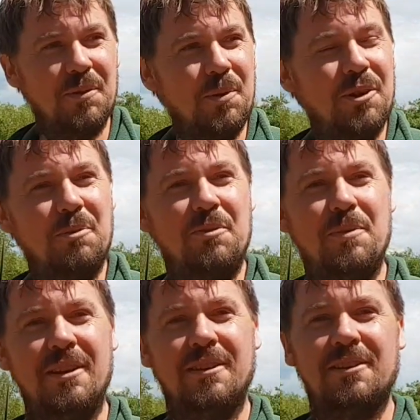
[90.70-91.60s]
work we've
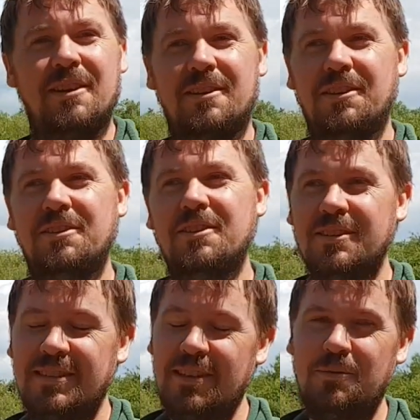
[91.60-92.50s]
been
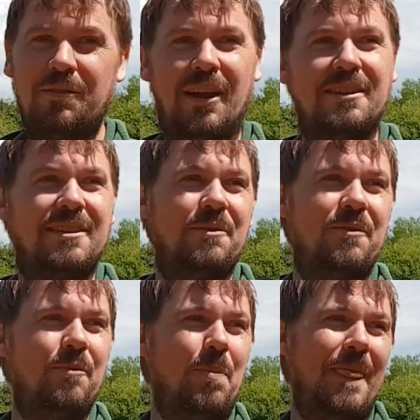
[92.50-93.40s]
conducting, we've
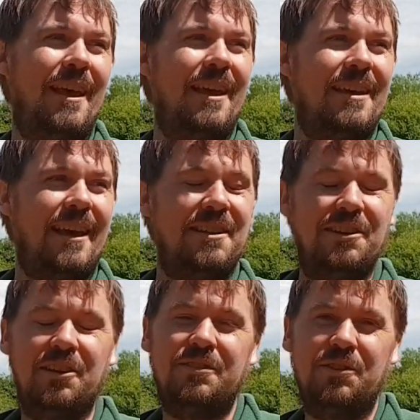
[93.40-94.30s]
gained
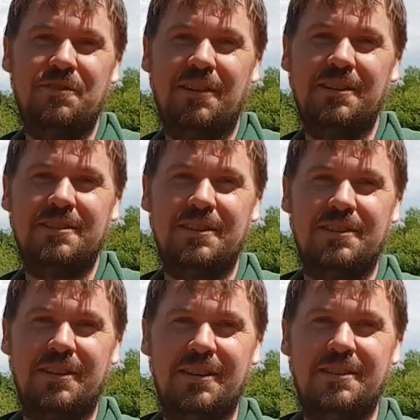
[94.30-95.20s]
a lot of new friends to the
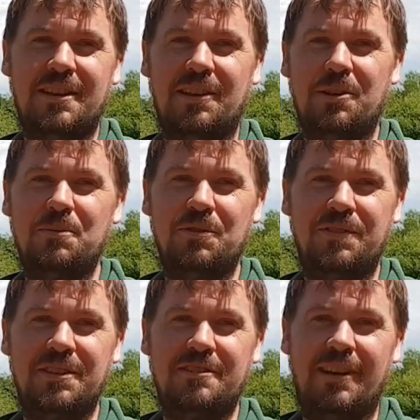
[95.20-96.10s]
site, a lot more
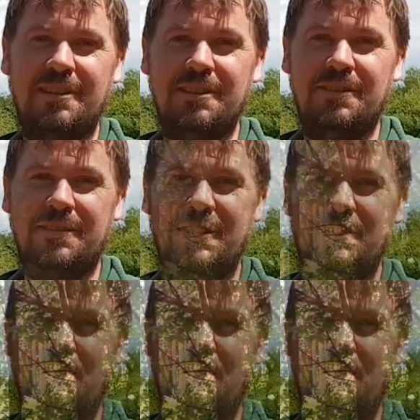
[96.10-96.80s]
visitor activity.